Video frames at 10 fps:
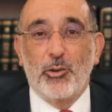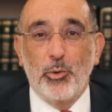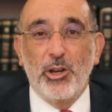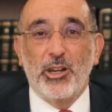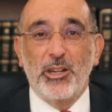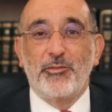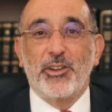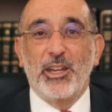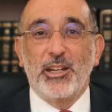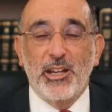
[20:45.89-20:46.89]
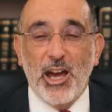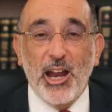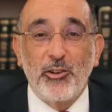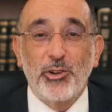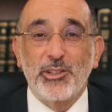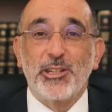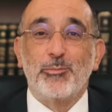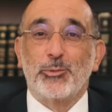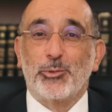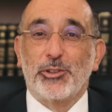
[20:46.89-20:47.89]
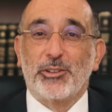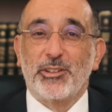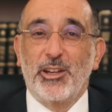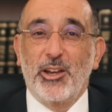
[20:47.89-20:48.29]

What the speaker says: We are living in an unredeemed world.